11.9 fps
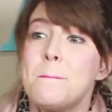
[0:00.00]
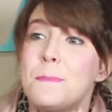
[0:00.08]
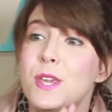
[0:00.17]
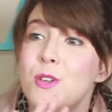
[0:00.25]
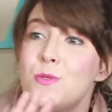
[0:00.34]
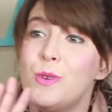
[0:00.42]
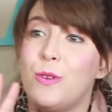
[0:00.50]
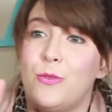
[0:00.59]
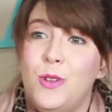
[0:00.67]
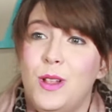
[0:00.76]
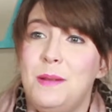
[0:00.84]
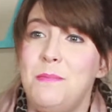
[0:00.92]

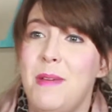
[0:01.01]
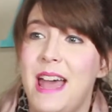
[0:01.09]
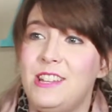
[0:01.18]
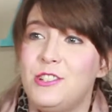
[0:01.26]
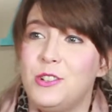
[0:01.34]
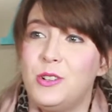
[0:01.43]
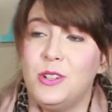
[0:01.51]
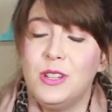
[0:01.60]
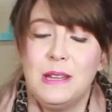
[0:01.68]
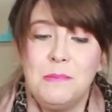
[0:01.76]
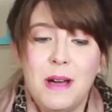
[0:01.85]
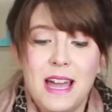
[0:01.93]
beautiful and magical,
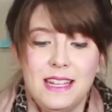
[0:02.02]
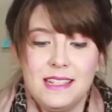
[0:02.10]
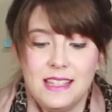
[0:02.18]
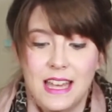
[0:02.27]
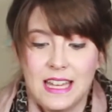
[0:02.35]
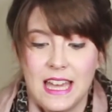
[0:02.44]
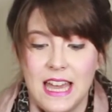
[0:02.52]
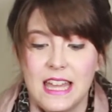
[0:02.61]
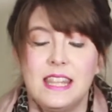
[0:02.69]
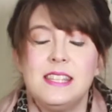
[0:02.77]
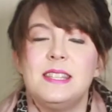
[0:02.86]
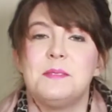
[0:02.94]
and mine is like,
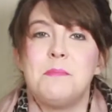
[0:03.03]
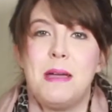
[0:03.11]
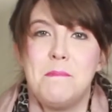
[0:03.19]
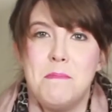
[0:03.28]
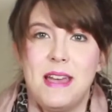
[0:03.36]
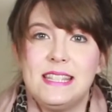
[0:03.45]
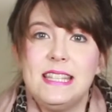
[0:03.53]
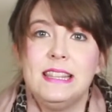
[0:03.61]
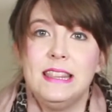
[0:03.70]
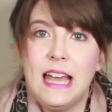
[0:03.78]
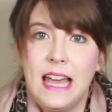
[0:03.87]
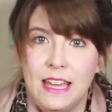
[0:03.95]
this is my messy
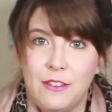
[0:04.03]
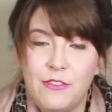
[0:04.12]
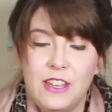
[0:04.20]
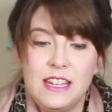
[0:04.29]
life.